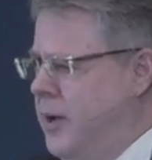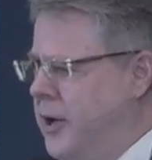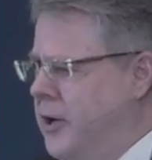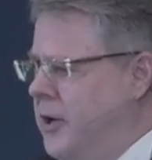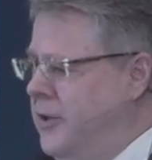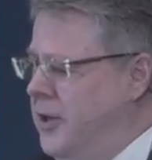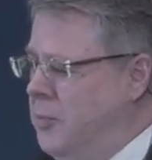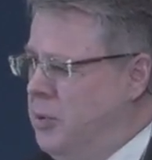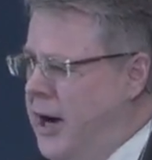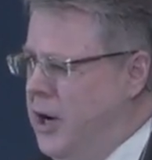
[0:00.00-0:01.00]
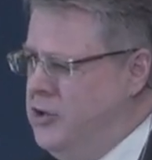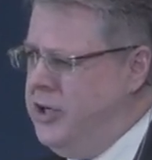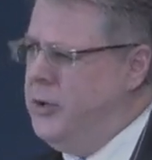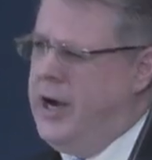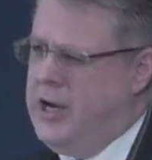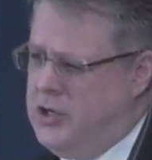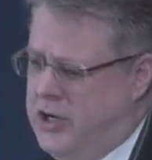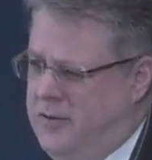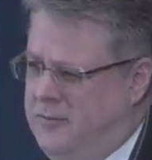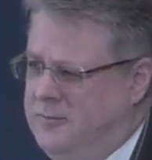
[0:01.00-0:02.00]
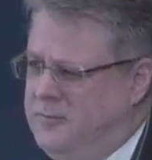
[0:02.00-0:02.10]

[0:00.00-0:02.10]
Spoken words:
better than the prior generation